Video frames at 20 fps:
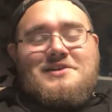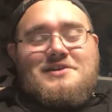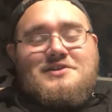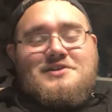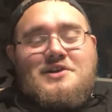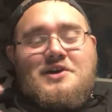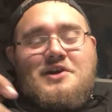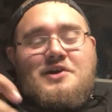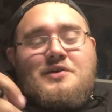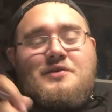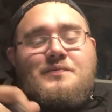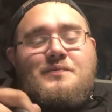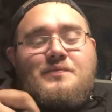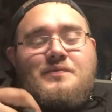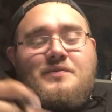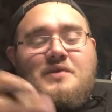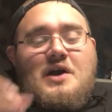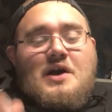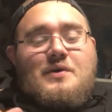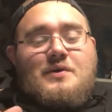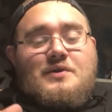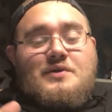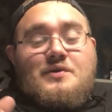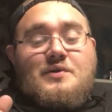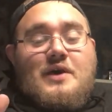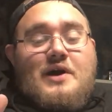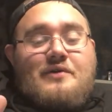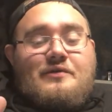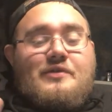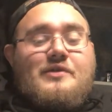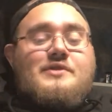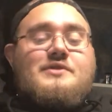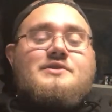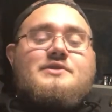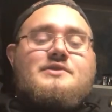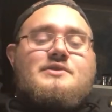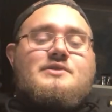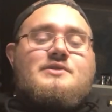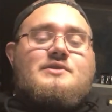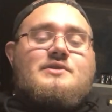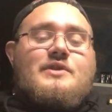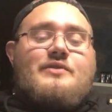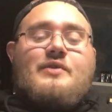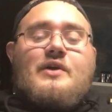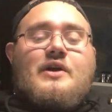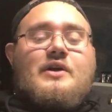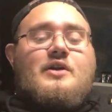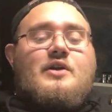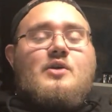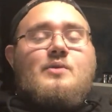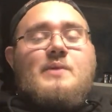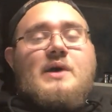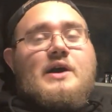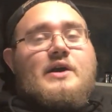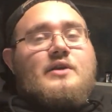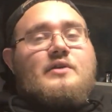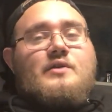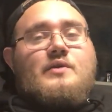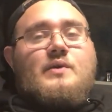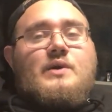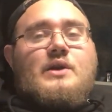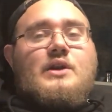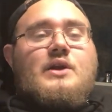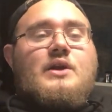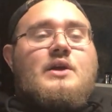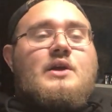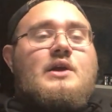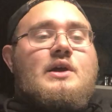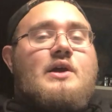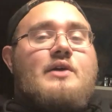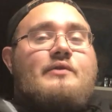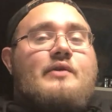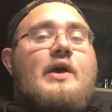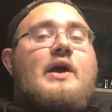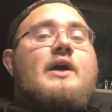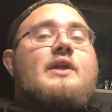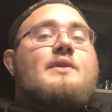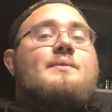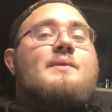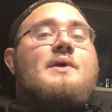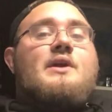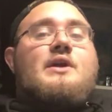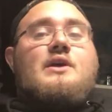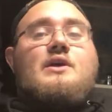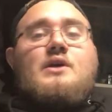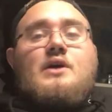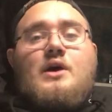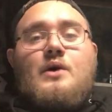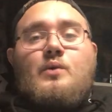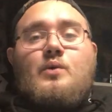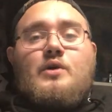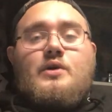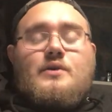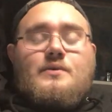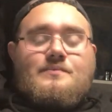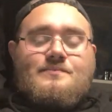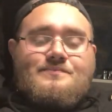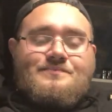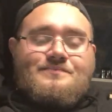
So I would do that first. If I could go back and do it, if I had the money, I would.